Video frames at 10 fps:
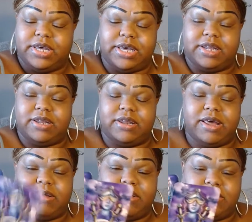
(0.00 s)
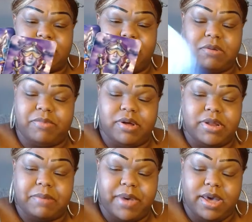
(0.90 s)
and they just going above
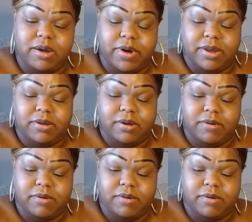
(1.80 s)
their pay grade,